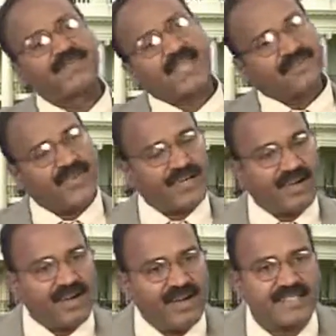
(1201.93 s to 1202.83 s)
For
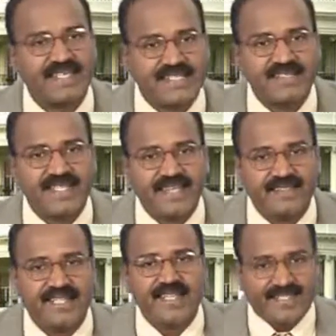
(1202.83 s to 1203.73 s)
all such things,
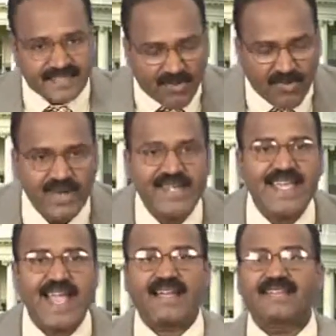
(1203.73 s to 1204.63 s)
the only
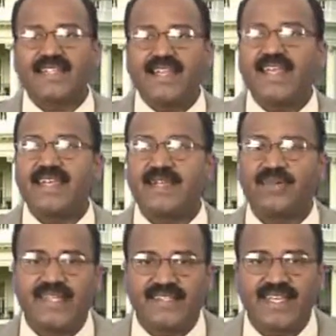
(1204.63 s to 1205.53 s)
auxiliary in
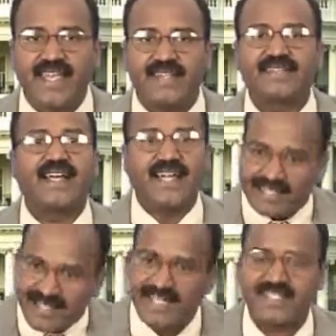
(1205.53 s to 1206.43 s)
UDC is the
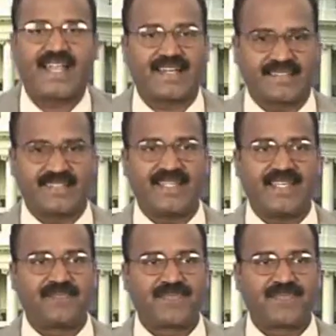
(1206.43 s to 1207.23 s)
relation auxiliary.